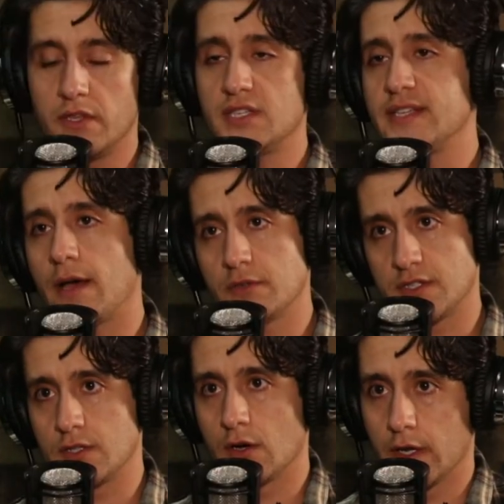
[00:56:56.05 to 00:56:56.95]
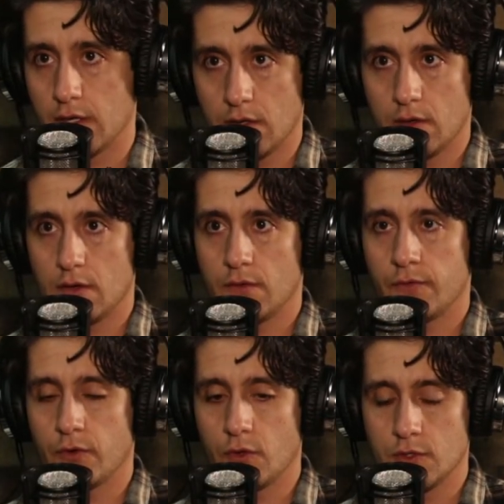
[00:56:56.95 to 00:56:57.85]
this is how it started.
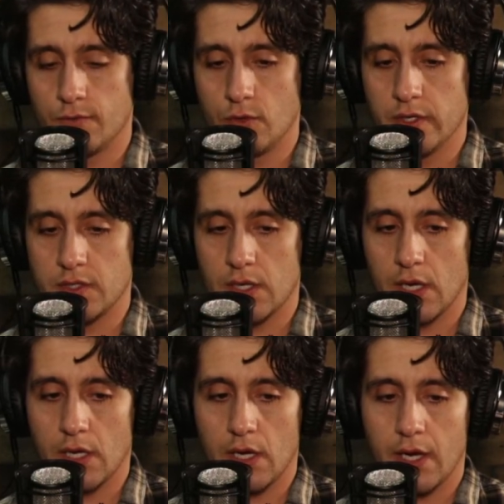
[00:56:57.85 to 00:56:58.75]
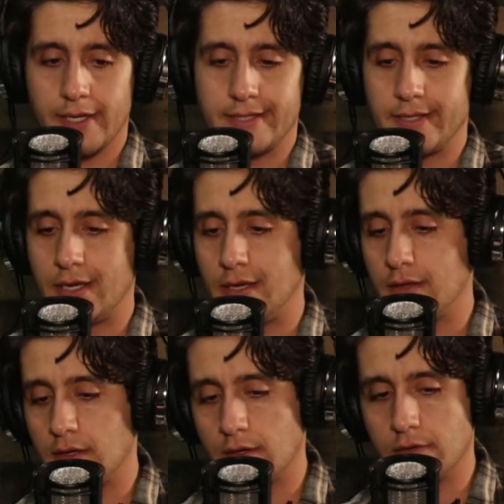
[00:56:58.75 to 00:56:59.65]
For those of you listening, I
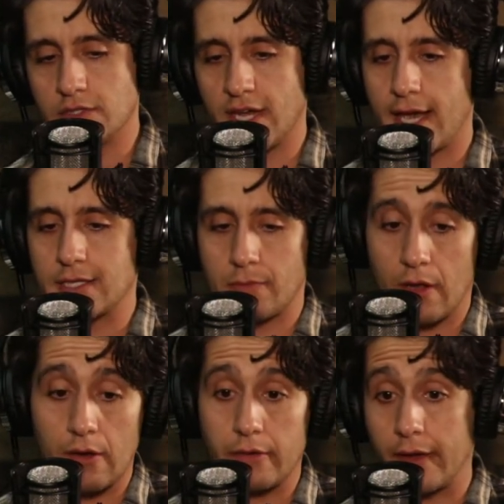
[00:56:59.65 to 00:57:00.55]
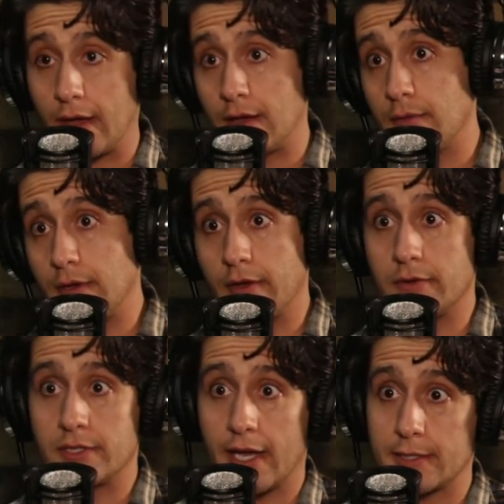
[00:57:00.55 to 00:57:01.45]
see, Jasmine. Okay, here we
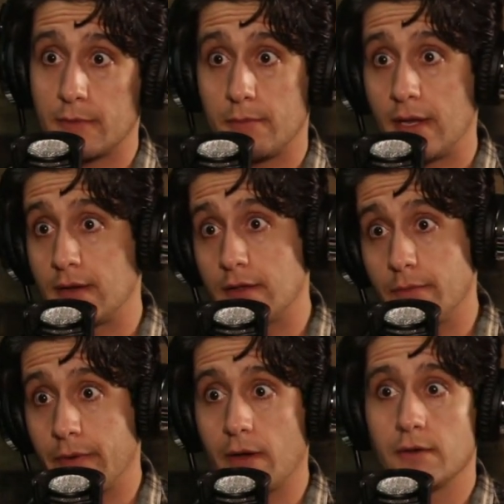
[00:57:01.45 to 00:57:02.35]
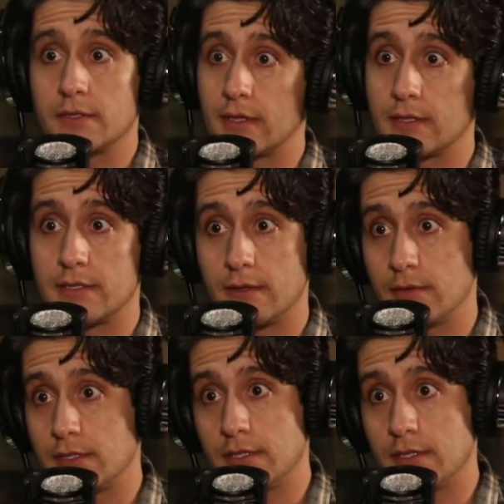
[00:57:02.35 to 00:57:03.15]
go. Jasmine made another post. Let's see what